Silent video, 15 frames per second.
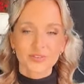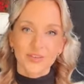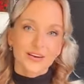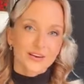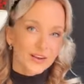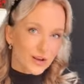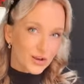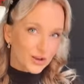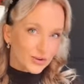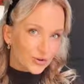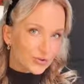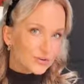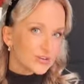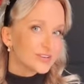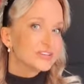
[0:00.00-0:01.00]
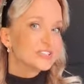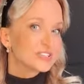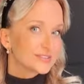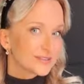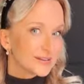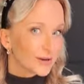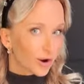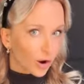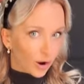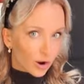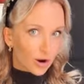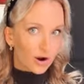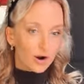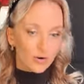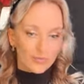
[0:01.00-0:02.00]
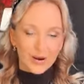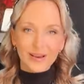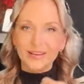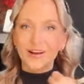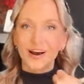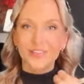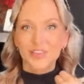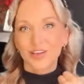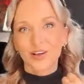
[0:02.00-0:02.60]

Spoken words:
And then you see, oh my god,